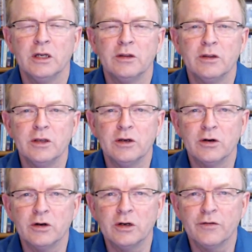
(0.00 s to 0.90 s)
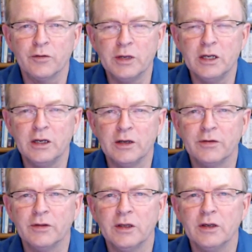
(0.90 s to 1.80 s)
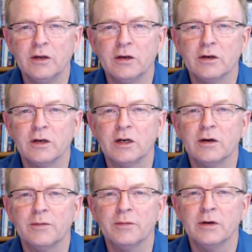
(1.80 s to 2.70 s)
in the early, for me in the uh,